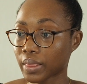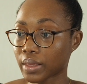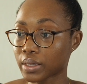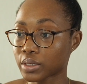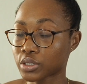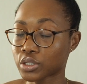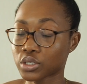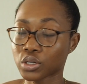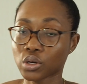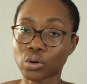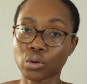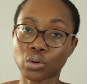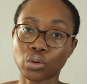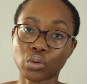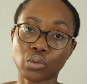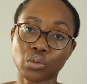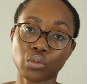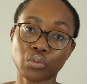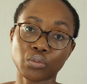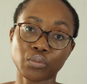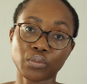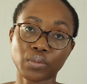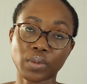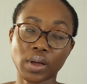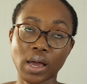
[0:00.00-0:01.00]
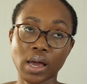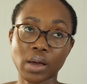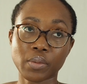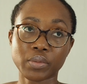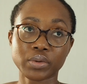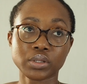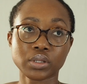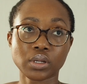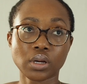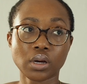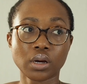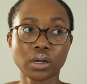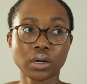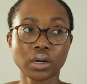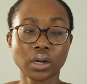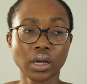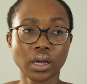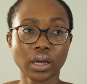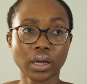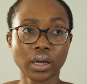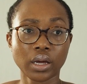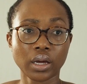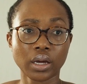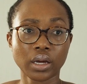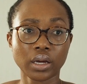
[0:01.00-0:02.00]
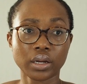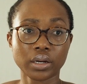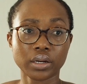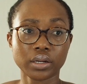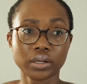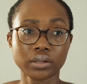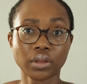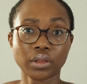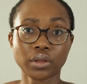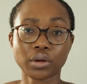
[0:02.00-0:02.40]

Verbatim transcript: So Amazon had